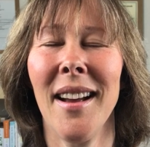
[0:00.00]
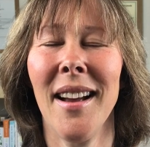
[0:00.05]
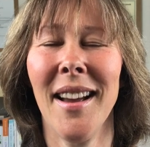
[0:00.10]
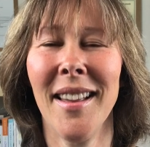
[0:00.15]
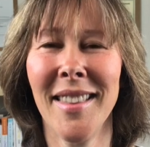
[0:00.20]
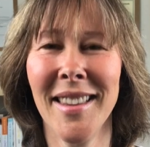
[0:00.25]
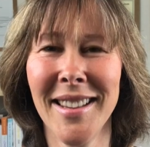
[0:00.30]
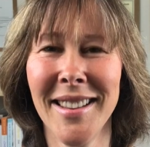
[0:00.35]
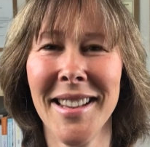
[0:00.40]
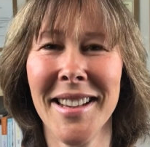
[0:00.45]
I
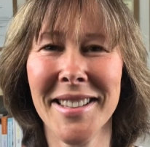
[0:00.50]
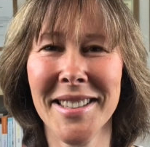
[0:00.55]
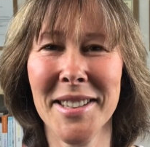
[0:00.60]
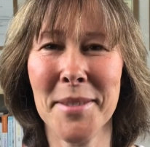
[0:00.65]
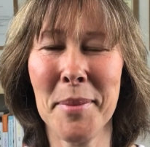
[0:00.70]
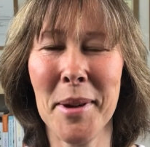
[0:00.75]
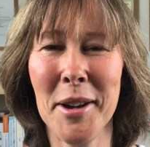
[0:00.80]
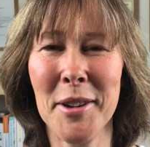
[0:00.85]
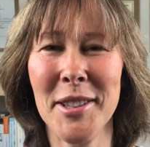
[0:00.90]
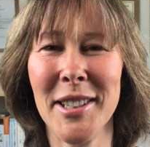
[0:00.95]
think that's
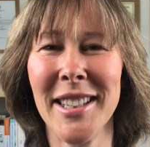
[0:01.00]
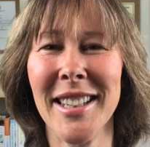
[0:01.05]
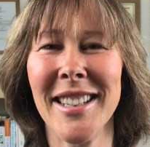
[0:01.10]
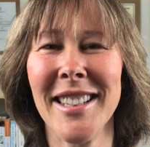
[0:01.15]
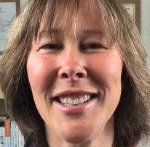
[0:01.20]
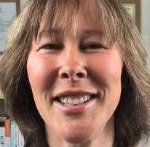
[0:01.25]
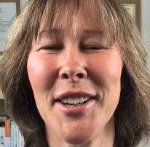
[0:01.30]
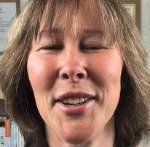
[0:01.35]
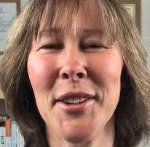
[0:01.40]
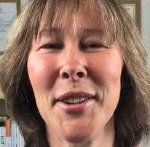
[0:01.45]
about it.
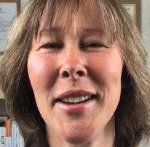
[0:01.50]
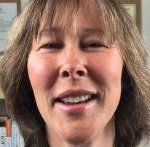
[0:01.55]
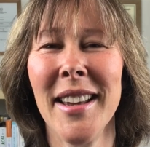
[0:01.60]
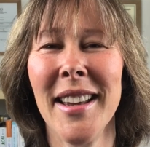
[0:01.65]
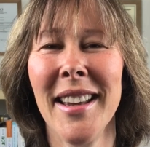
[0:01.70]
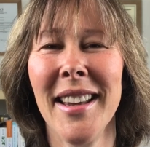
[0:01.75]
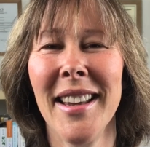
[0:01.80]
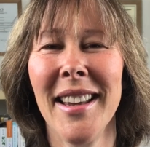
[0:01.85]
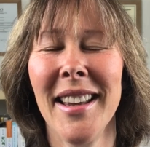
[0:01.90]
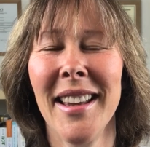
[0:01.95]
So
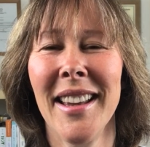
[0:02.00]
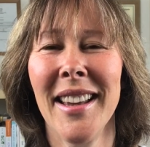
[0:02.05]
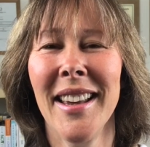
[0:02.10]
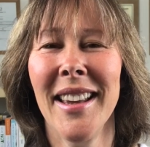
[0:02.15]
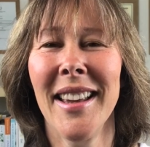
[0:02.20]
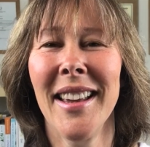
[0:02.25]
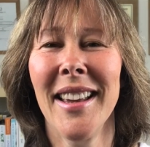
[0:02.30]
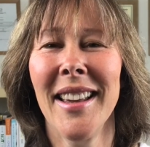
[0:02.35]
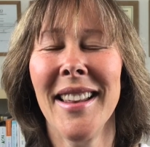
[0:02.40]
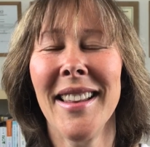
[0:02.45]

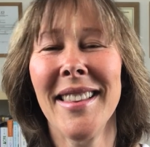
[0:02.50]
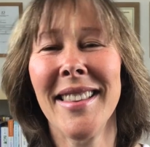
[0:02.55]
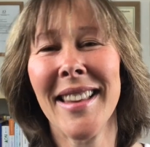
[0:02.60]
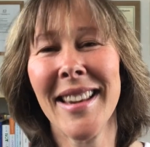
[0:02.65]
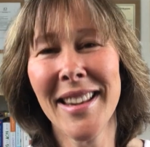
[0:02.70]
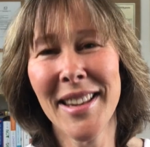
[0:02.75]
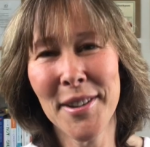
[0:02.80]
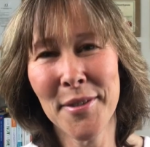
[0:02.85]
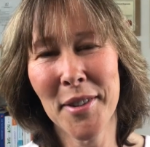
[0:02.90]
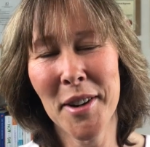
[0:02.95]

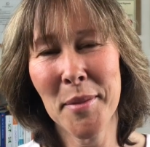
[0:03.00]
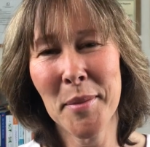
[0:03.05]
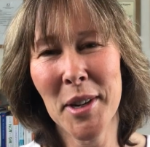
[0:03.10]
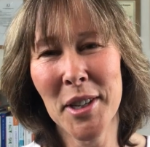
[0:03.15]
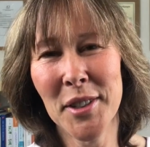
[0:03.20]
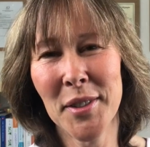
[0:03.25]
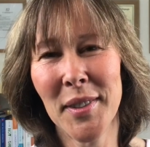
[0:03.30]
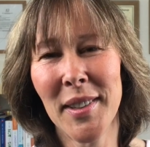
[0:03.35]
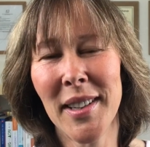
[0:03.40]
Thank you very much for